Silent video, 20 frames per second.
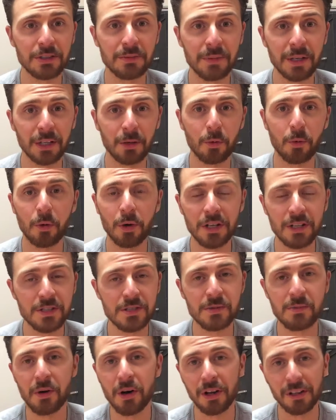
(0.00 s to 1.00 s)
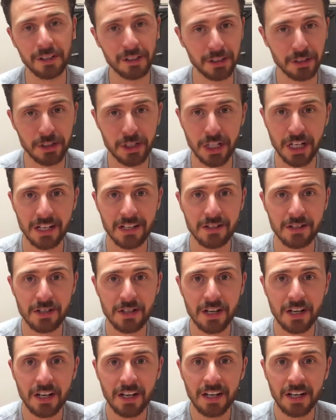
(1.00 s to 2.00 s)
just make one small little
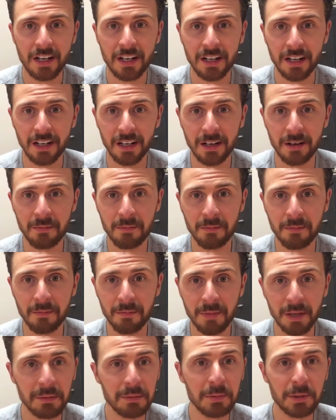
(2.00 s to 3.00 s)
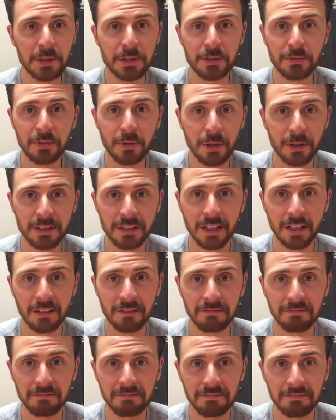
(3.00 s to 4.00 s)
change. Maybe put your fork
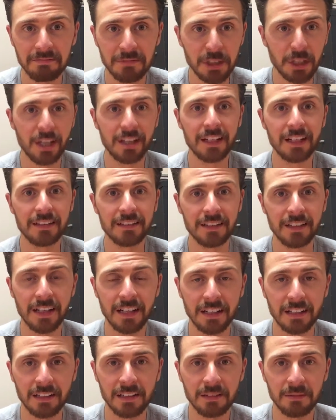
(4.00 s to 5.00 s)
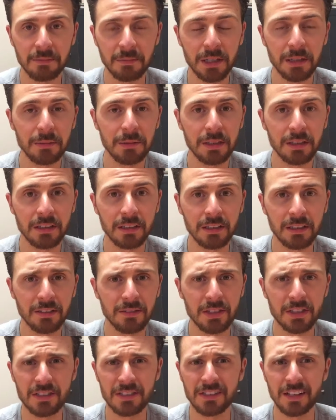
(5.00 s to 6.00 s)
down. Try that tonight. Maybe
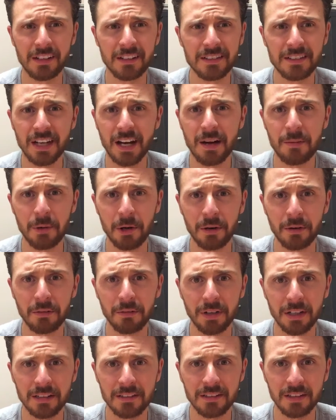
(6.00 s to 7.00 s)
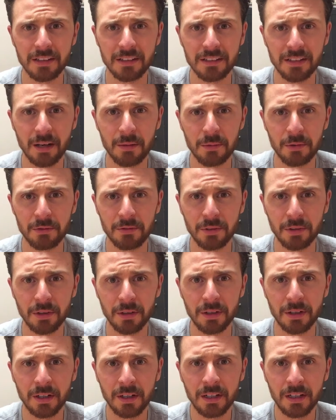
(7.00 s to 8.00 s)
even set a timer, right? Set a timer
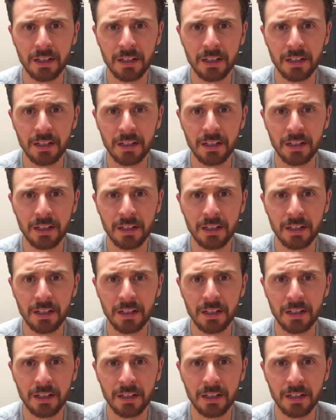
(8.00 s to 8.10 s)
for